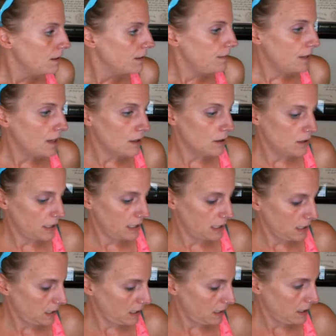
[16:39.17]
yep,
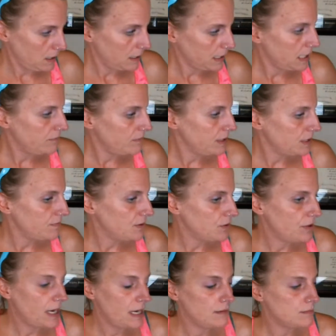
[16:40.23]
I can't even think of their
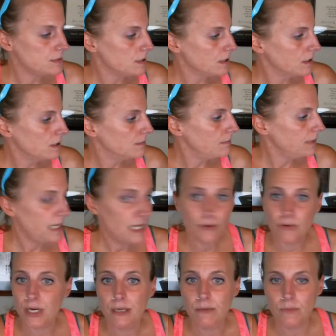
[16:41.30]
names.
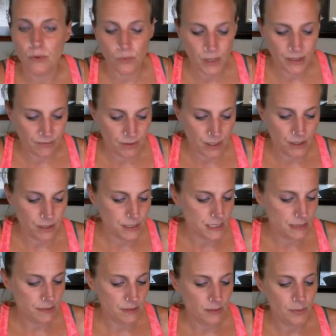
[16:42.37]
Henry or whatever the hell is
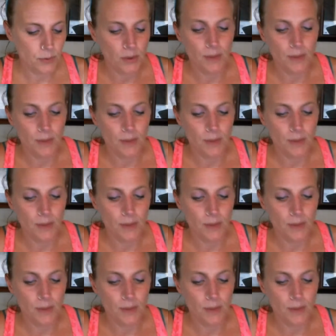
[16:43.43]
it.